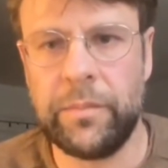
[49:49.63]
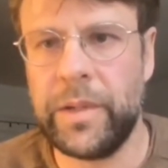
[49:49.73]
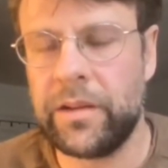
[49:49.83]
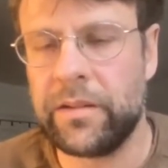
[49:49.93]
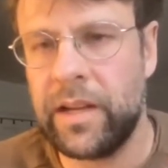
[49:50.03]

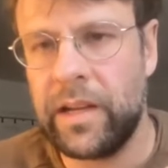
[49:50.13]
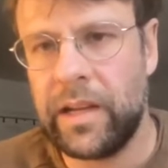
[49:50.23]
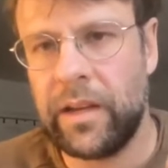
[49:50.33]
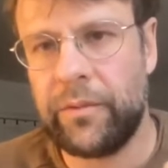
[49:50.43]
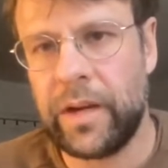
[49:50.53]
Because
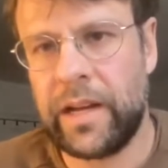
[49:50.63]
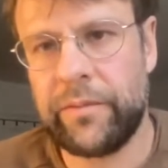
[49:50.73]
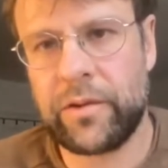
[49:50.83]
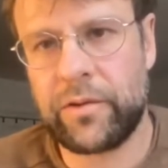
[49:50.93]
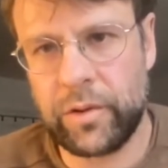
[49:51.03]
if you
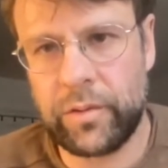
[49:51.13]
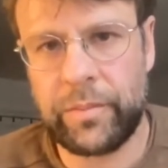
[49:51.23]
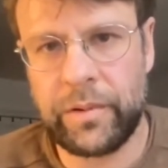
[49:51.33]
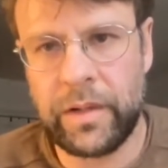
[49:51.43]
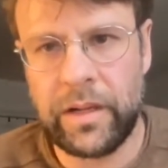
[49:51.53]
have a group